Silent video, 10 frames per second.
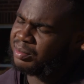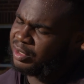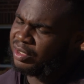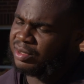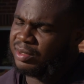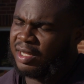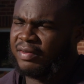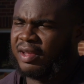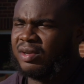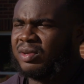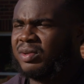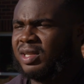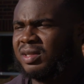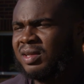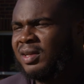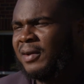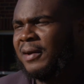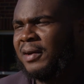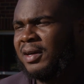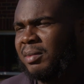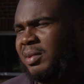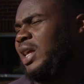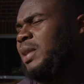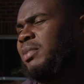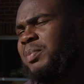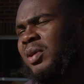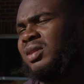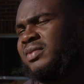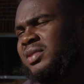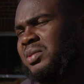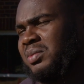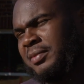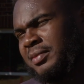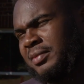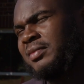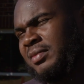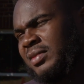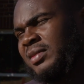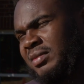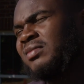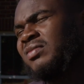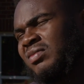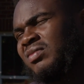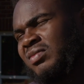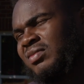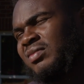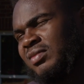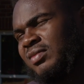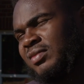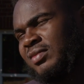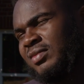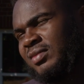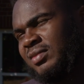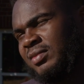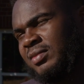children in healthcare doing, and I'm glad to be a part of it. How do you go about choosing who